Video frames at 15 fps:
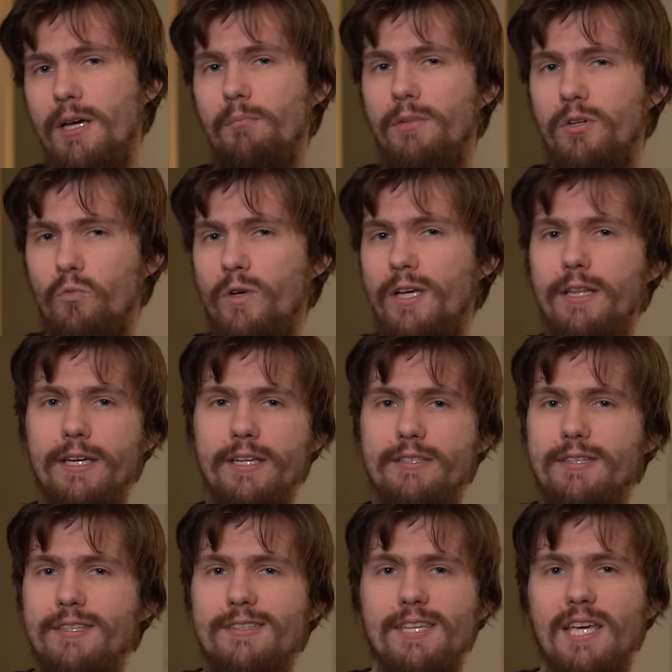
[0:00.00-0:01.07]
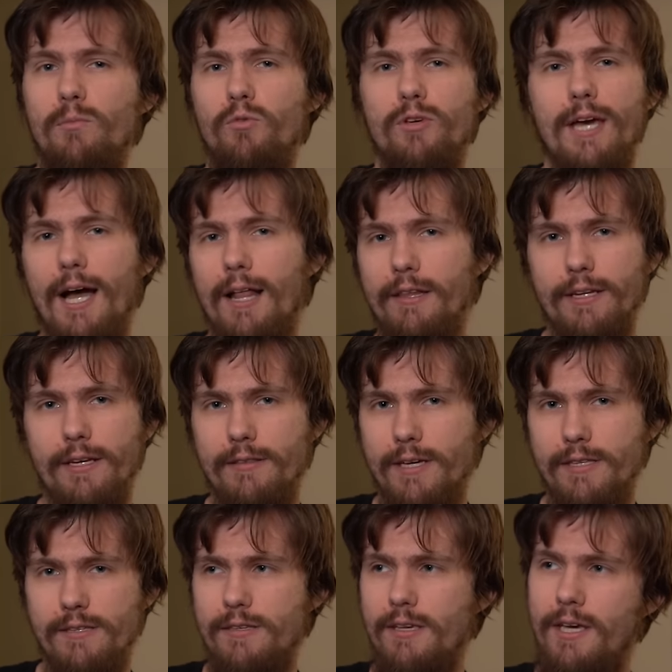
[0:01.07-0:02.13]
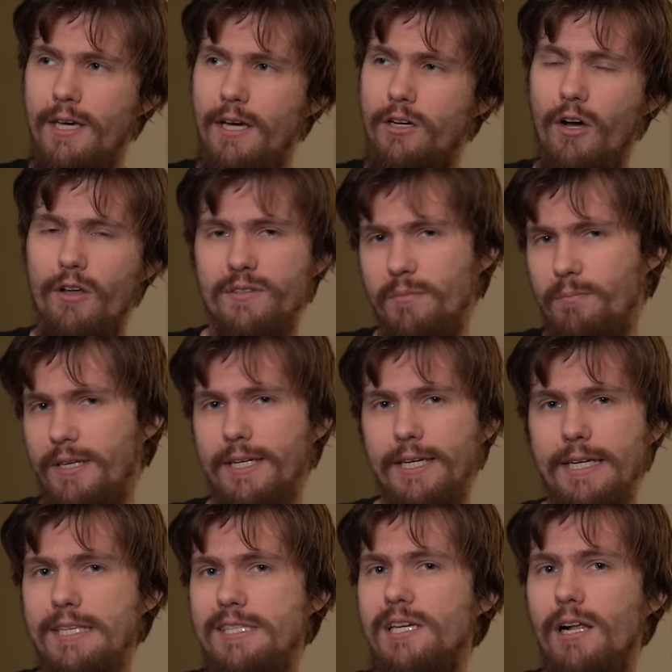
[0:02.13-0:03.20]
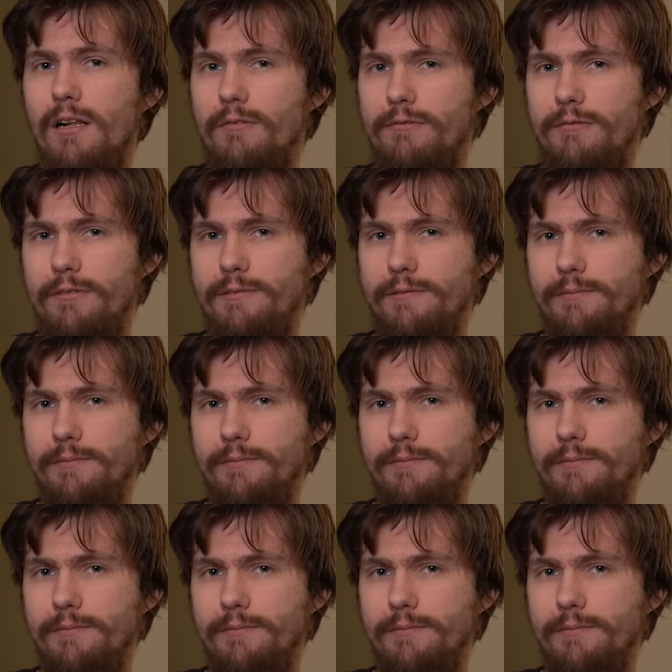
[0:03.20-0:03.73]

but really it's the same reality that's contemplating itself.